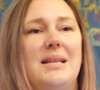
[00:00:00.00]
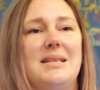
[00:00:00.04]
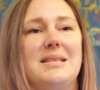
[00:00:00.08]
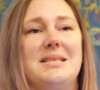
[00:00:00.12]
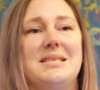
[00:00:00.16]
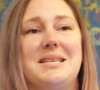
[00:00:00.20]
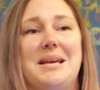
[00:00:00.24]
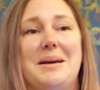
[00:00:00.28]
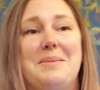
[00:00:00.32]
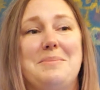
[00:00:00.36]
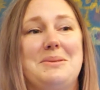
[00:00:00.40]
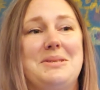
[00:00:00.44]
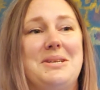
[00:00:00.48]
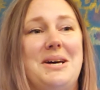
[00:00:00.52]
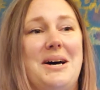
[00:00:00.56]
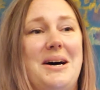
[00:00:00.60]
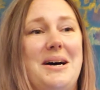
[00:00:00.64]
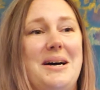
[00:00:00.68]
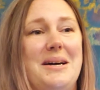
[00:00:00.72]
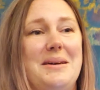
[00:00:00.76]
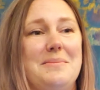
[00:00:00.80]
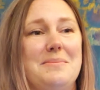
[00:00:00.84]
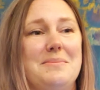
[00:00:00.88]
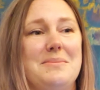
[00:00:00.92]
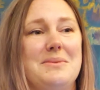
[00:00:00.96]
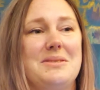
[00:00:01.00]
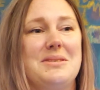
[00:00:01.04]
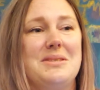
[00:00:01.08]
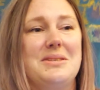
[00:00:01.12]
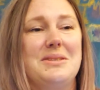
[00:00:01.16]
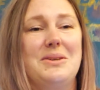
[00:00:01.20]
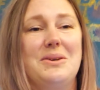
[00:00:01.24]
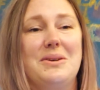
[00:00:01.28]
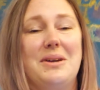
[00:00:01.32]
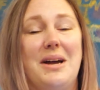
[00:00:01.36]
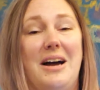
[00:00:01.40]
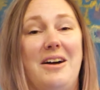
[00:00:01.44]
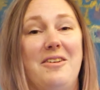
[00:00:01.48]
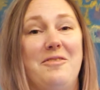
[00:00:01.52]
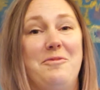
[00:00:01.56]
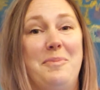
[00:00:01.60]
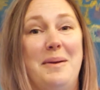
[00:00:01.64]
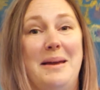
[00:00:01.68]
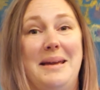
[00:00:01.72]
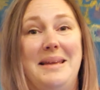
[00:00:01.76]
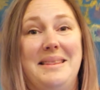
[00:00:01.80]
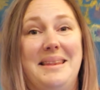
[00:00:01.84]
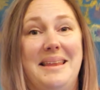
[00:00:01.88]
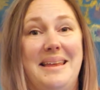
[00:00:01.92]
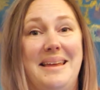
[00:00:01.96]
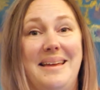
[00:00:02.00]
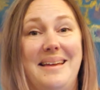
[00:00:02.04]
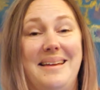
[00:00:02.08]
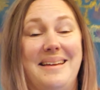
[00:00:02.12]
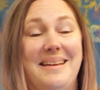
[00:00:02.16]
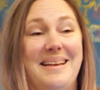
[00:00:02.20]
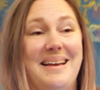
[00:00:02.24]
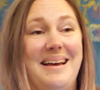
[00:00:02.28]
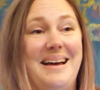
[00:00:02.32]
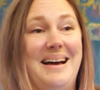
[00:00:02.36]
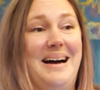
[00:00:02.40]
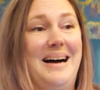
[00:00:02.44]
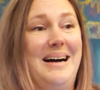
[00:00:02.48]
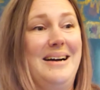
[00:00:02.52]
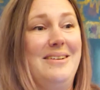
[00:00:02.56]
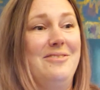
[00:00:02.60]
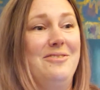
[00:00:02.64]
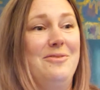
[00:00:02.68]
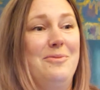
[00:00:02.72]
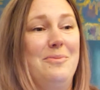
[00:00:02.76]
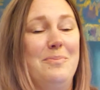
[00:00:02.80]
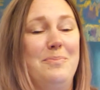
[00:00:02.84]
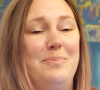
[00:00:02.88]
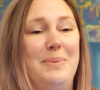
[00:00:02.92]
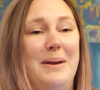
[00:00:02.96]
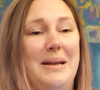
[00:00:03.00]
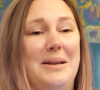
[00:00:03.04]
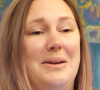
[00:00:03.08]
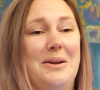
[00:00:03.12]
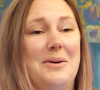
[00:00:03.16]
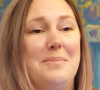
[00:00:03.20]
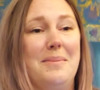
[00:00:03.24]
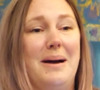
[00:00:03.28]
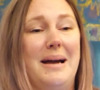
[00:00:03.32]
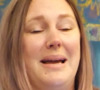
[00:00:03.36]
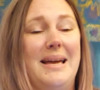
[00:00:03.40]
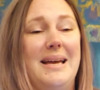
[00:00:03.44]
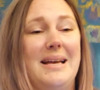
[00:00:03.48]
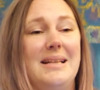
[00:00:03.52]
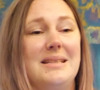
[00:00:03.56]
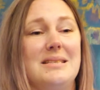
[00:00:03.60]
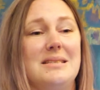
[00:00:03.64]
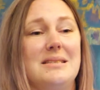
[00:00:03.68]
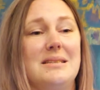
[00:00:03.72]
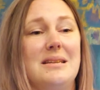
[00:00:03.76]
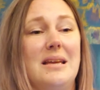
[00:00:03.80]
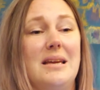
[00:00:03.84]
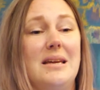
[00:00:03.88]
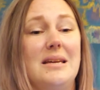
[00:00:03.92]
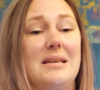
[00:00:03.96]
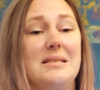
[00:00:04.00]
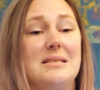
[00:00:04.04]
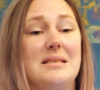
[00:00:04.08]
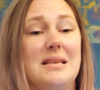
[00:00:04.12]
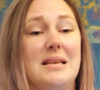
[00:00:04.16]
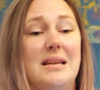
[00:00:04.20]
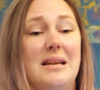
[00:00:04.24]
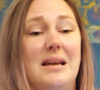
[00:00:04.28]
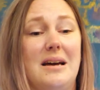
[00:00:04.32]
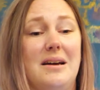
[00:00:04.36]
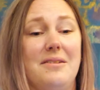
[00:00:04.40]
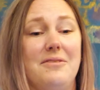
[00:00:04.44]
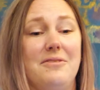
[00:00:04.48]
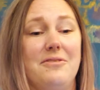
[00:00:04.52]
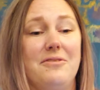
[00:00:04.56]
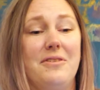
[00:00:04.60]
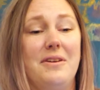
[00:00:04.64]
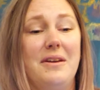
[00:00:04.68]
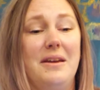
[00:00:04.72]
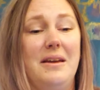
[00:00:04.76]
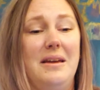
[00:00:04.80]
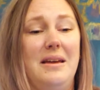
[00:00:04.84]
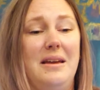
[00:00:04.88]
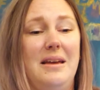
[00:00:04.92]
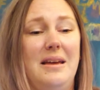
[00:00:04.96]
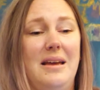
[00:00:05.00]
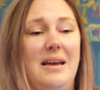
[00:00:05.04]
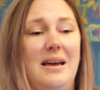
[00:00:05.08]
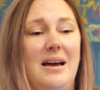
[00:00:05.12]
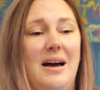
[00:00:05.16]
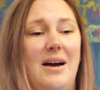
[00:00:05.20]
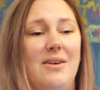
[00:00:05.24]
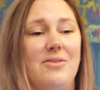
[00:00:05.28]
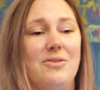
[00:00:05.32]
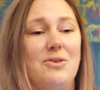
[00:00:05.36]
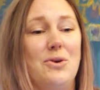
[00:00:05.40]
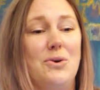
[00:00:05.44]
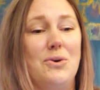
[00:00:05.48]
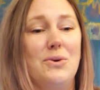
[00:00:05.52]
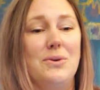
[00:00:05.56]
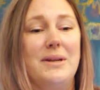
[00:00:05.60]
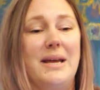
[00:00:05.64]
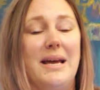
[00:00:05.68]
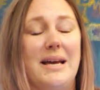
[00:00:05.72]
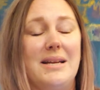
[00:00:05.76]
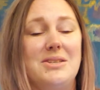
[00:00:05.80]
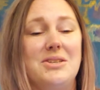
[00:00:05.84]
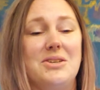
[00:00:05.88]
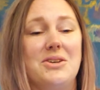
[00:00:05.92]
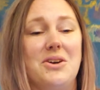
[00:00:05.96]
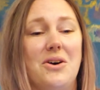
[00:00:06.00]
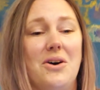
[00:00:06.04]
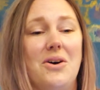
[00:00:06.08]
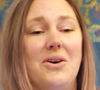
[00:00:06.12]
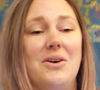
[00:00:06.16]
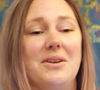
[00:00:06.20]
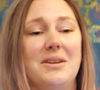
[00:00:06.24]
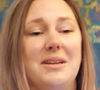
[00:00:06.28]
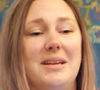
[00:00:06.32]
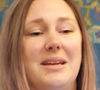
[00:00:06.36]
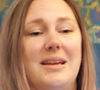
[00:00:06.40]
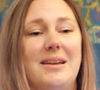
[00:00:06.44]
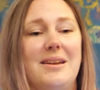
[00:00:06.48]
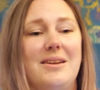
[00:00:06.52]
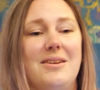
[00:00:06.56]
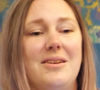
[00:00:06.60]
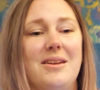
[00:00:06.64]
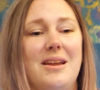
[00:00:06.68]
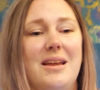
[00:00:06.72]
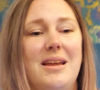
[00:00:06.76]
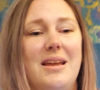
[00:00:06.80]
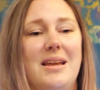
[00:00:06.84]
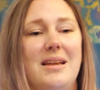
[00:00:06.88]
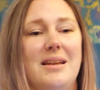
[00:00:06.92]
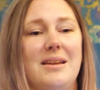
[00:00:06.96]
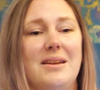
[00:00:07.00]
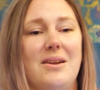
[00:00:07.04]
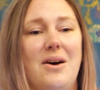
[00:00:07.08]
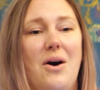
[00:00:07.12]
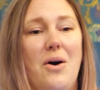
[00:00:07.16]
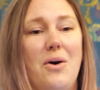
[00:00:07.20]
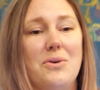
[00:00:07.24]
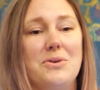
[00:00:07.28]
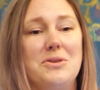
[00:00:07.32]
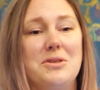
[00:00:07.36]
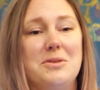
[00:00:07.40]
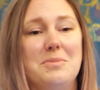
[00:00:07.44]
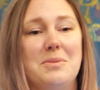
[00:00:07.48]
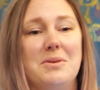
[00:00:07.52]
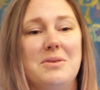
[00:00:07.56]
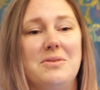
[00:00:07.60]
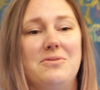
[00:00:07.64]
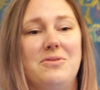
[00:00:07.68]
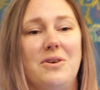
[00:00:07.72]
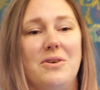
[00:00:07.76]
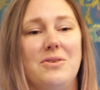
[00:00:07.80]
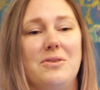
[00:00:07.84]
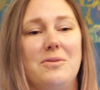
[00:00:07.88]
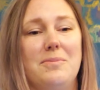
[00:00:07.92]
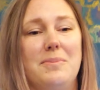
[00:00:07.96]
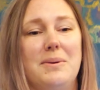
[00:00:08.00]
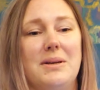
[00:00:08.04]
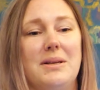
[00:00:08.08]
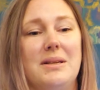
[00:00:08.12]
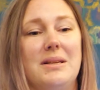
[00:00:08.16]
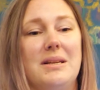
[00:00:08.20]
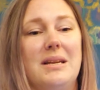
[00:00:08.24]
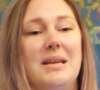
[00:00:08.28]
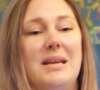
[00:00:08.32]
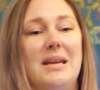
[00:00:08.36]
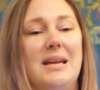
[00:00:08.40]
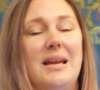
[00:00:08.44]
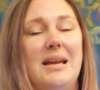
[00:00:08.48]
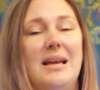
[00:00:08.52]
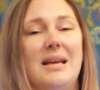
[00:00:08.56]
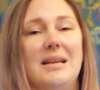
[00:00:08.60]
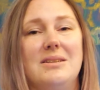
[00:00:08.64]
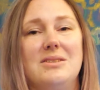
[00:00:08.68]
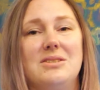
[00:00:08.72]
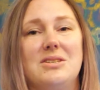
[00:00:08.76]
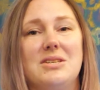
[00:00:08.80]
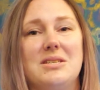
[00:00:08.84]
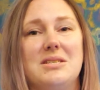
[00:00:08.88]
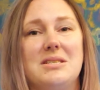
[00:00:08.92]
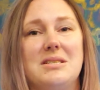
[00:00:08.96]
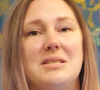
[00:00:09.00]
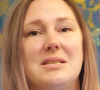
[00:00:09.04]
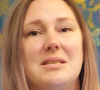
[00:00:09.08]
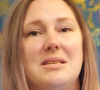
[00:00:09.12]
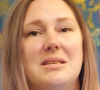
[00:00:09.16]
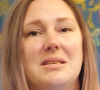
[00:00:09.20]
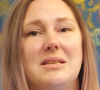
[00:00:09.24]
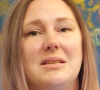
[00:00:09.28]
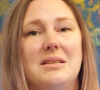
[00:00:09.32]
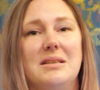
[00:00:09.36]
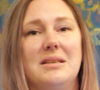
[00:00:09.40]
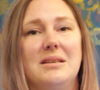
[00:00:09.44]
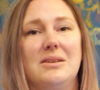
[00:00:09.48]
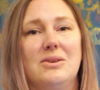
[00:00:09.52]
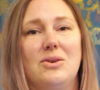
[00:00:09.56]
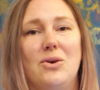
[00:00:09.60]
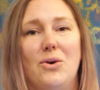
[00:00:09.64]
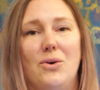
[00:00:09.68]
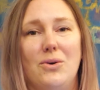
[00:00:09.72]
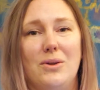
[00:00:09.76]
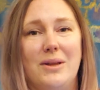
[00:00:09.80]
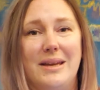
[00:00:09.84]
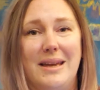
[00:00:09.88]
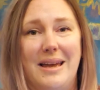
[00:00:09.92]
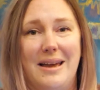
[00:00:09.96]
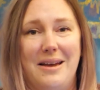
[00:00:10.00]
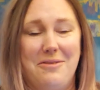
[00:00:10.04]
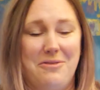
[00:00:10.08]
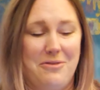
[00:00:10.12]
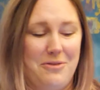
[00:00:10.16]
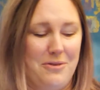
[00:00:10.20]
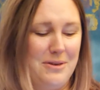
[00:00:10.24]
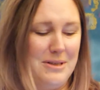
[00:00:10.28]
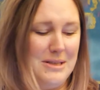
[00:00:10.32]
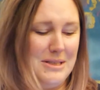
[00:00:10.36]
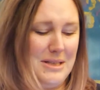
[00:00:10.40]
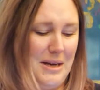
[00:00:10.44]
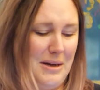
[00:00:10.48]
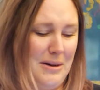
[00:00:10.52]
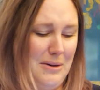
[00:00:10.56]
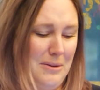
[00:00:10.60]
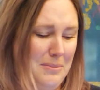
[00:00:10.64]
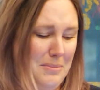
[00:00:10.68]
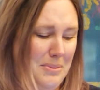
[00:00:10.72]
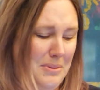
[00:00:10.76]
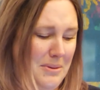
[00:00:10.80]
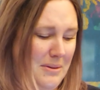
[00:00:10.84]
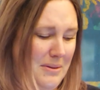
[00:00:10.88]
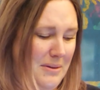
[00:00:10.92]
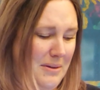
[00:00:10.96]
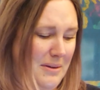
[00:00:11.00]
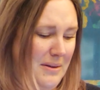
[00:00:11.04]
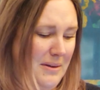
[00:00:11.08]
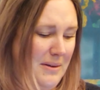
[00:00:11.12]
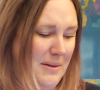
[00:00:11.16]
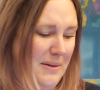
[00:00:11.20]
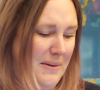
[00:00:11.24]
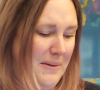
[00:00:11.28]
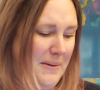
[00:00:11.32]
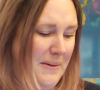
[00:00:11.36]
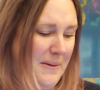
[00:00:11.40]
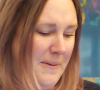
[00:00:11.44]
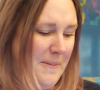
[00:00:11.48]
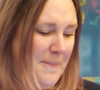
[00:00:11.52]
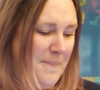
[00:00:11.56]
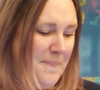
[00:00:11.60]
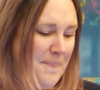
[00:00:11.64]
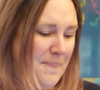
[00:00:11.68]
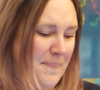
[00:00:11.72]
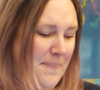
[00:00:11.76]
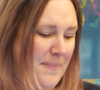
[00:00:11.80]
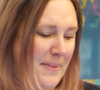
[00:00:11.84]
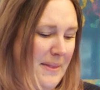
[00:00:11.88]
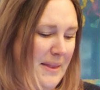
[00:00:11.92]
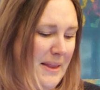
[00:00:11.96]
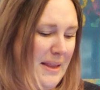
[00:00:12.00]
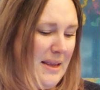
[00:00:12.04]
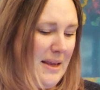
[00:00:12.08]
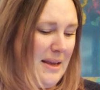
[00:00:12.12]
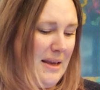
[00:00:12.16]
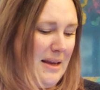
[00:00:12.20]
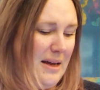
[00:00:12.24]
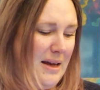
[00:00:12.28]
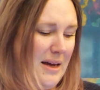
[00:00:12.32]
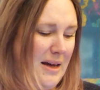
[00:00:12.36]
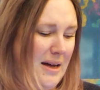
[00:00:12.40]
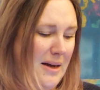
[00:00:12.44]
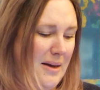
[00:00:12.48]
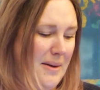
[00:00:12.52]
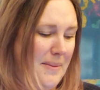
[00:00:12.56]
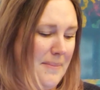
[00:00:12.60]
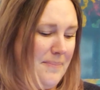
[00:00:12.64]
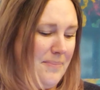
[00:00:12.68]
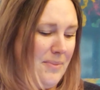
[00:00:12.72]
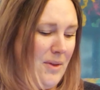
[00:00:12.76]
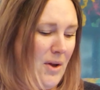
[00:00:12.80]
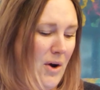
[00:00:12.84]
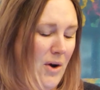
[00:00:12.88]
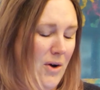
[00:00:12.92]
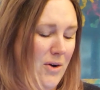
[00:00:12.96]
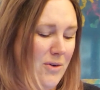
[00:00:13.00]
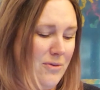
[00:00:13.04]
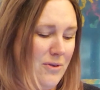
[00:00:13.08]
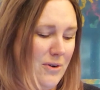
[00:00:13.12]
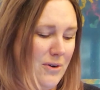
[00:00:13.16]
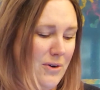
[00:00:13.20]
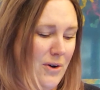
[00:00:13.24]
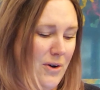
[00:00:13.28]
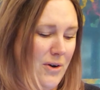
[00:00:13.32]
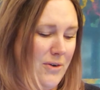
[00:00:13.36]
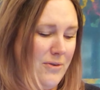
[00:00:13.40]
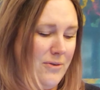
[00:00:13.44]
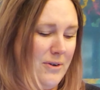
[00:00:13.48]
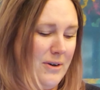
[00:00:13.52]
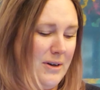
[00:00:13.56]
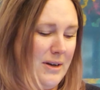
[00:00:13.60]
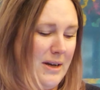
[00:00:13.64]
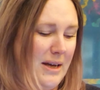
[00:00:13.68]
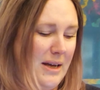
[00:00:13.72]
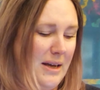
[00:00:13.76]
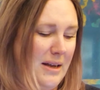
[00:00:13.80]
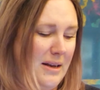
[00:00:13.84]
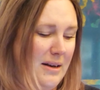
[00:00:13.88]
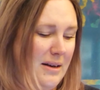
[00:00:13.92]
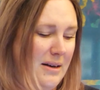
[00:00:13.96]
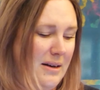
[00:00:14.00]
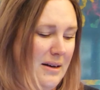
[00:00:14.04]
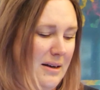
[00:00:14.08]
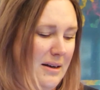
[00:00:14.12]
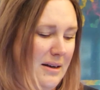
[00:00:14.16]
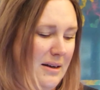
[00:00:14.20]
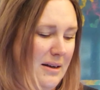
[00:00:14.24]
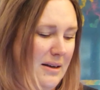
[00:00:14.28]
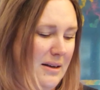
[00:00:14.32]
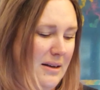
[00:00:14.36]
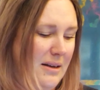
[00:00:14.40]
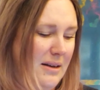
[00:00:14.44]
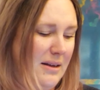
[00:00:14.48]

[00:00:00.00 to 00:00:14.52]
sometimes, look, I've been there. I've been on my hands and knees, and I've called out to God in ultimate vulnerability and just calling out for His help. Over and over again,